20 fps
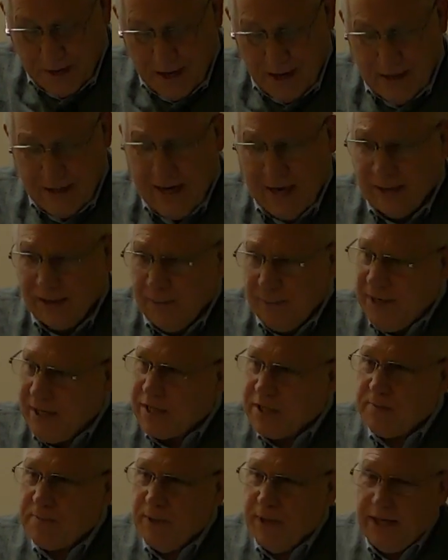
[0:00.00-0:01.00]
Now let me
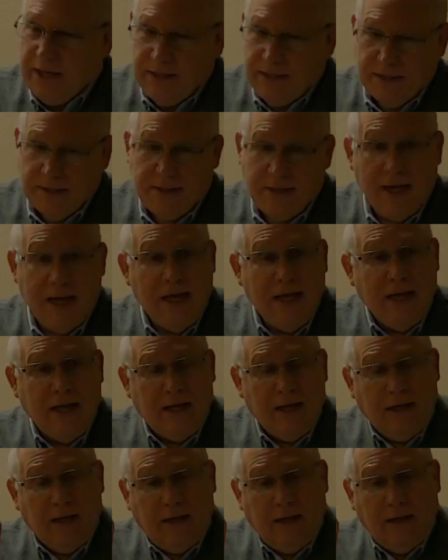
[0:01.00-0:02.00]
explain this.
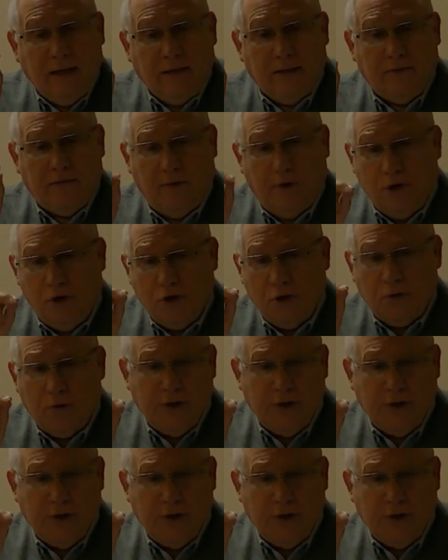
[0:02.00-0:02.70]
The virtual